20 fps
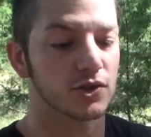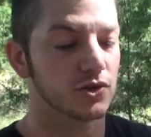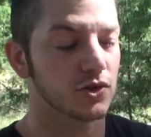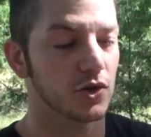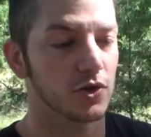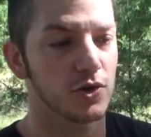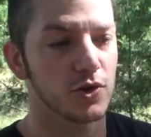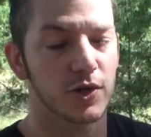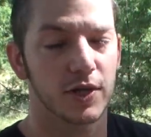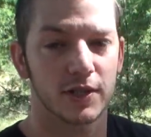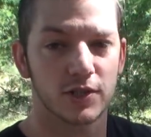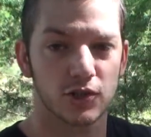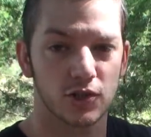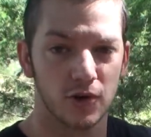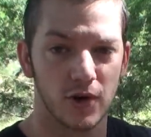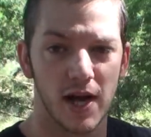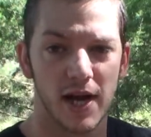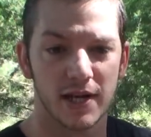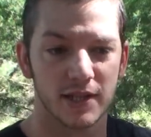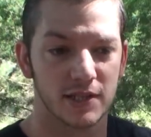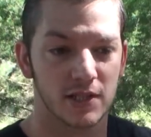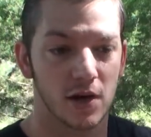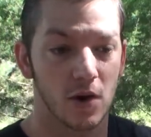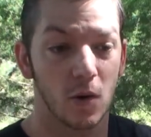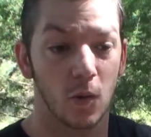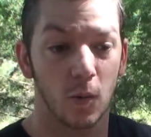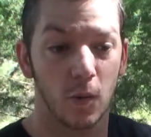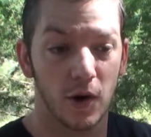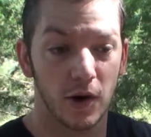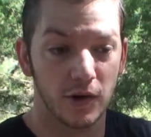so that you can direct
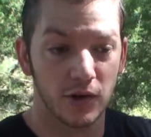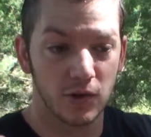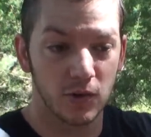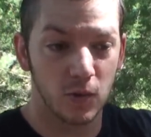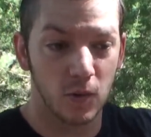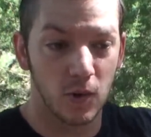where you